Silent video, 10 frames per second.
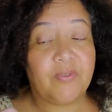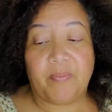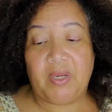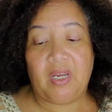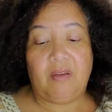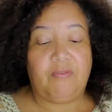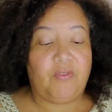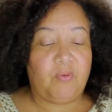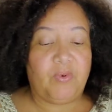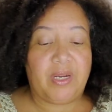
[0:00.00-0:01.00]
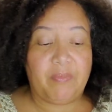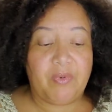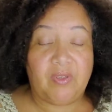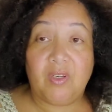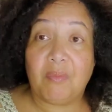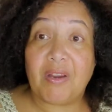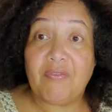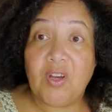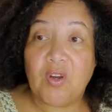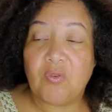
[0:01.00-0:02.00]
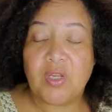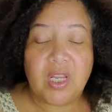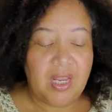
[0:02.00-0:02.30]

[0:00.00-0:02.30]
for me for when I'm, you know, my phone.